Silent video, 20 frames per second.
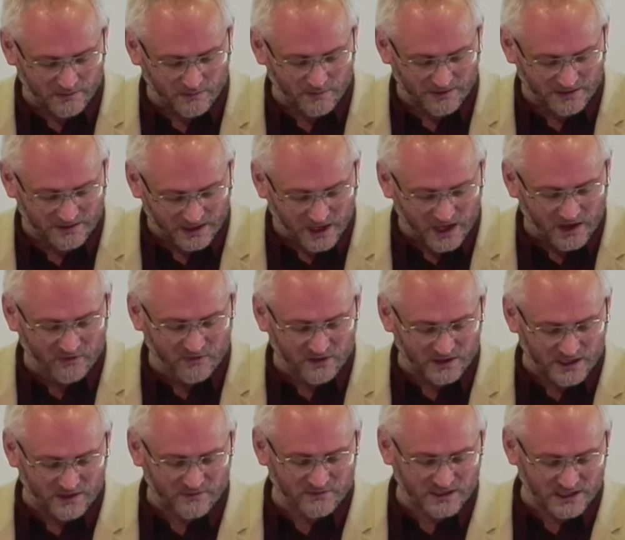but the life he
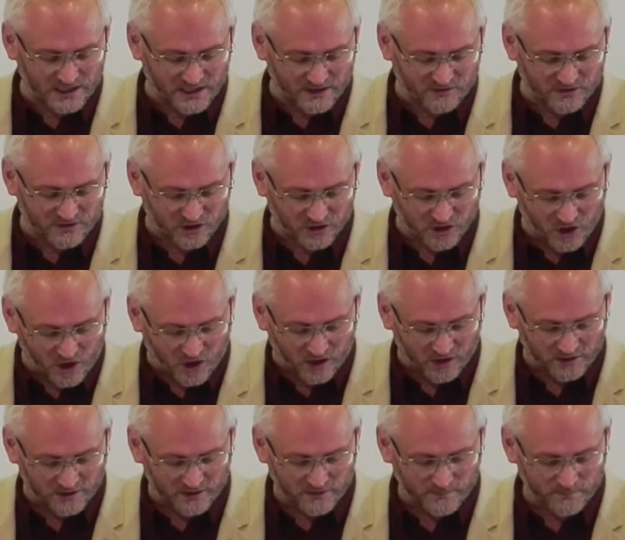lives, he lives to
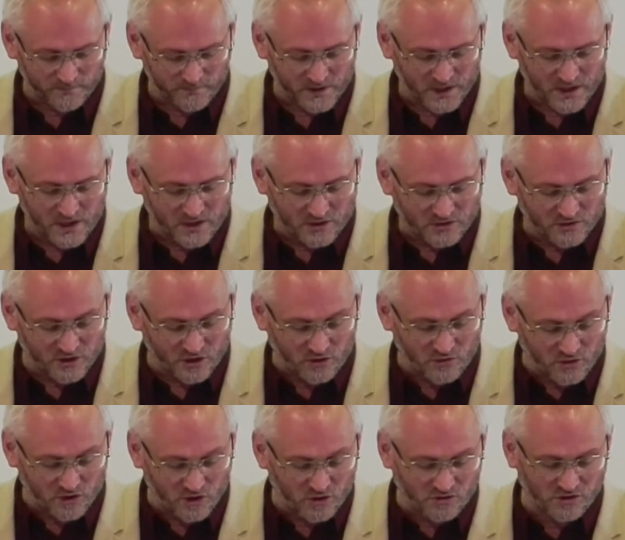God. So
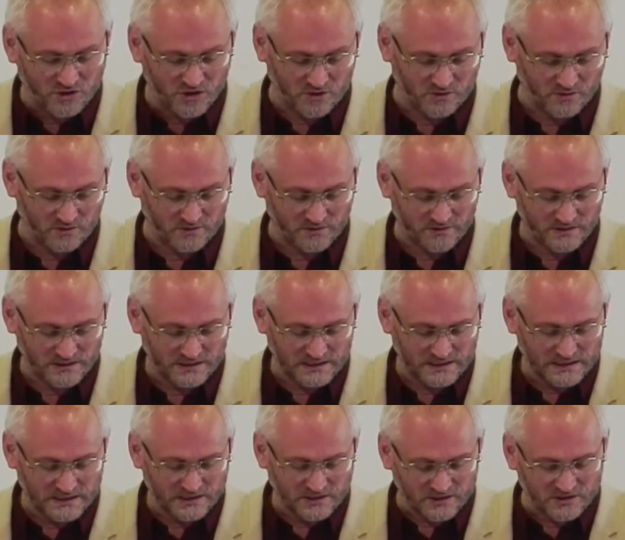you too,
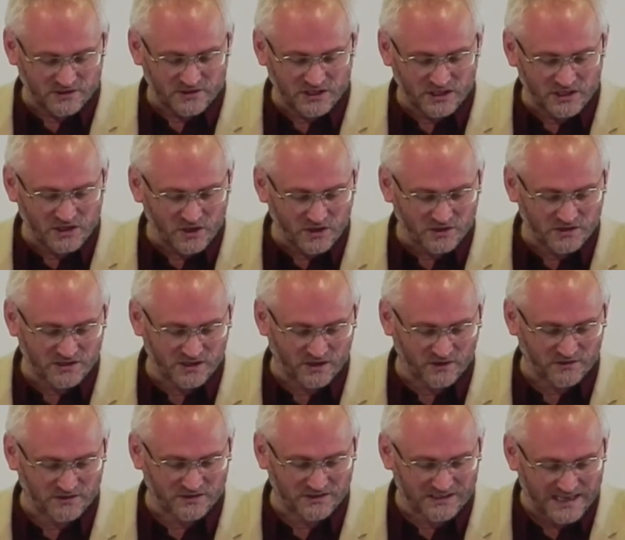consider
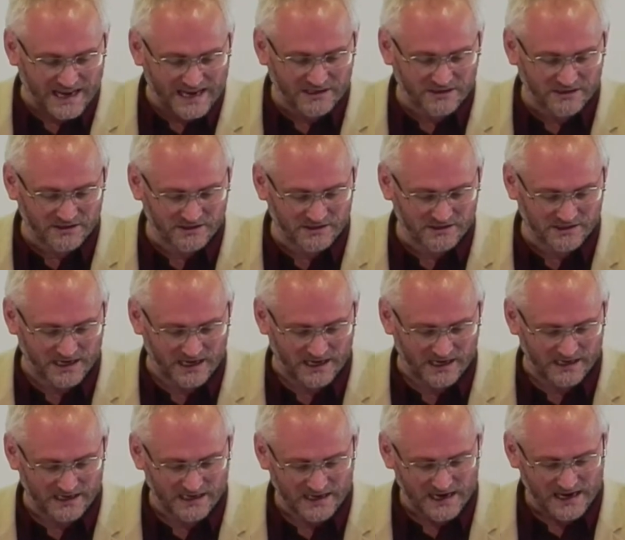yourselves dead to
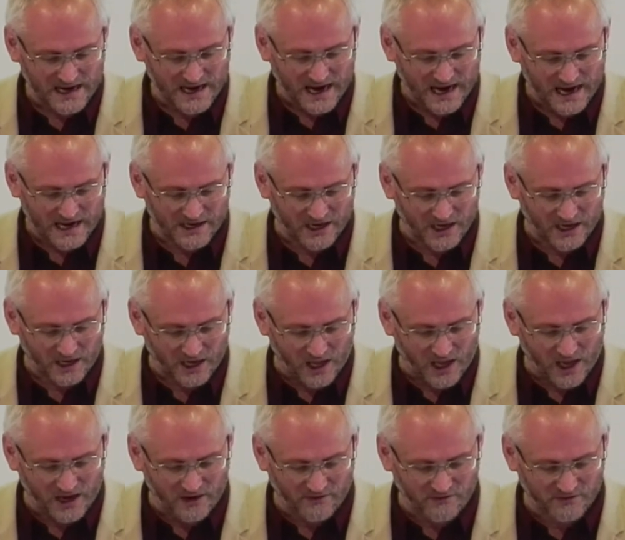sin and
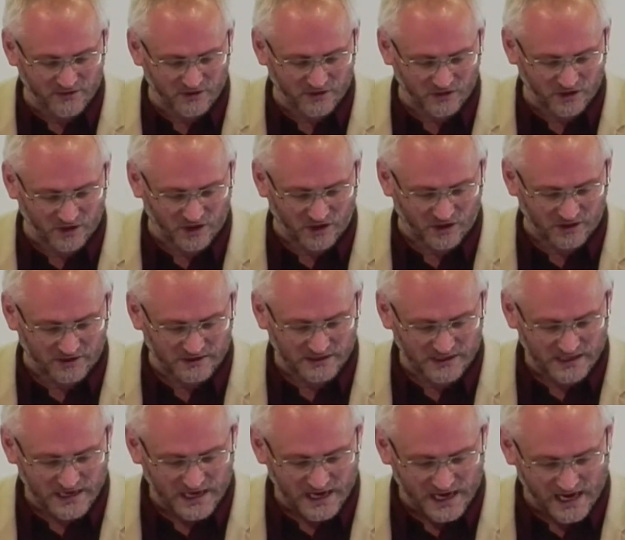alive to God
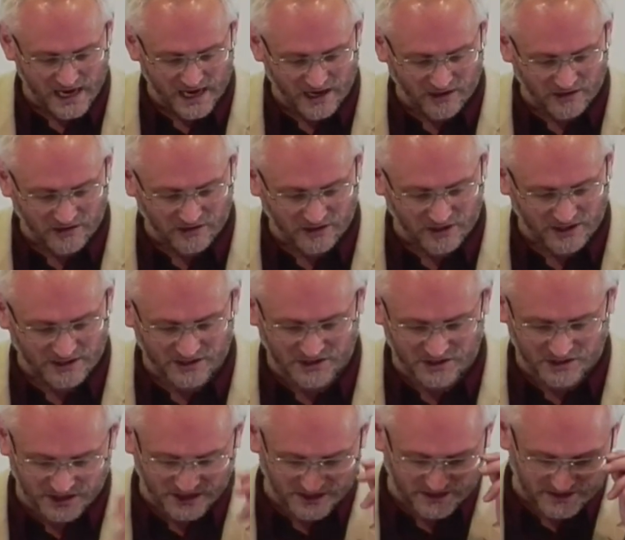in Christ
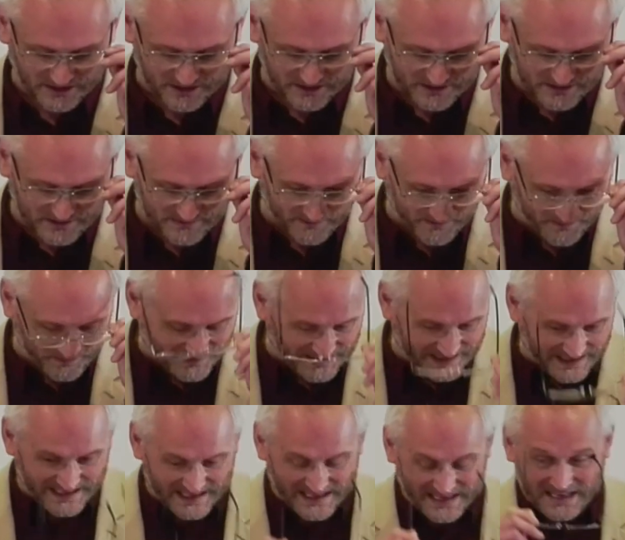Jesus.
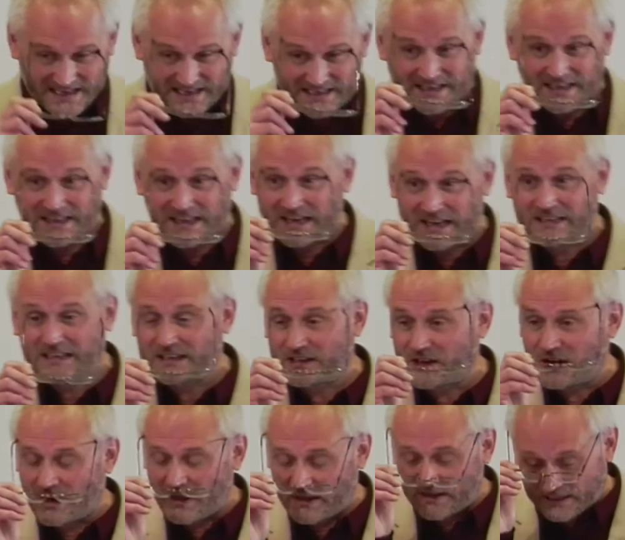You see, this is
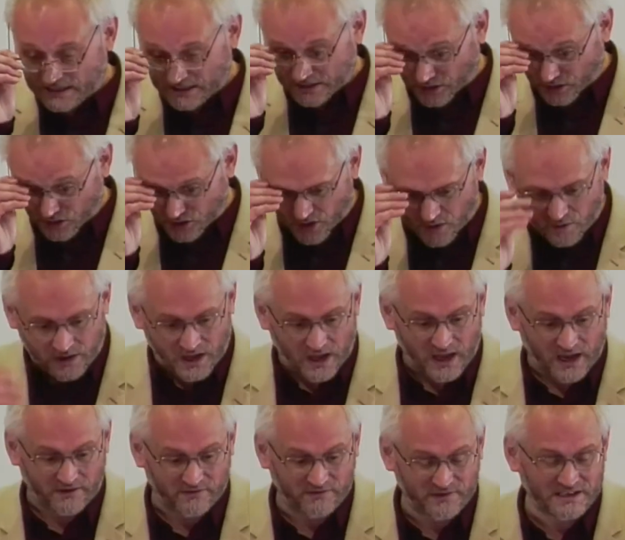a, this is a new
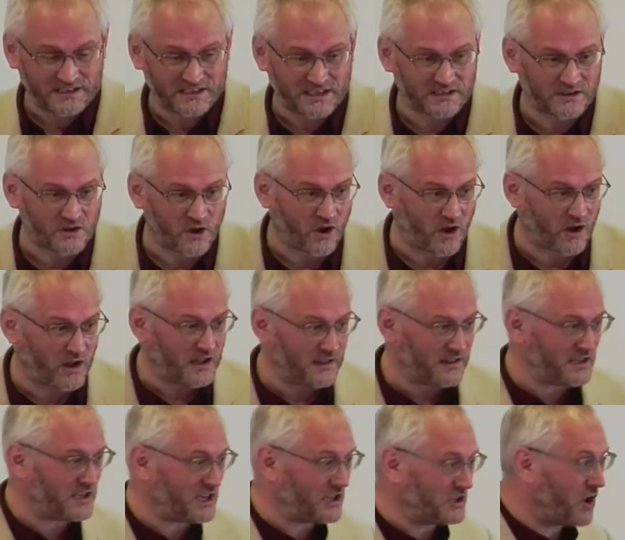life. This is, not,
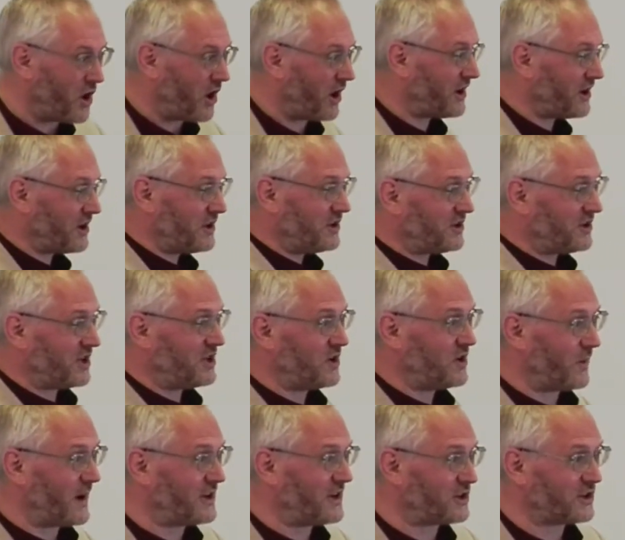this is not a
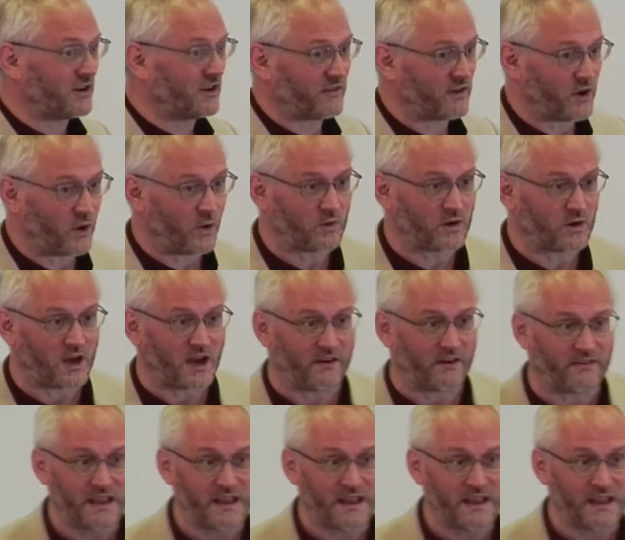continuation of an old life.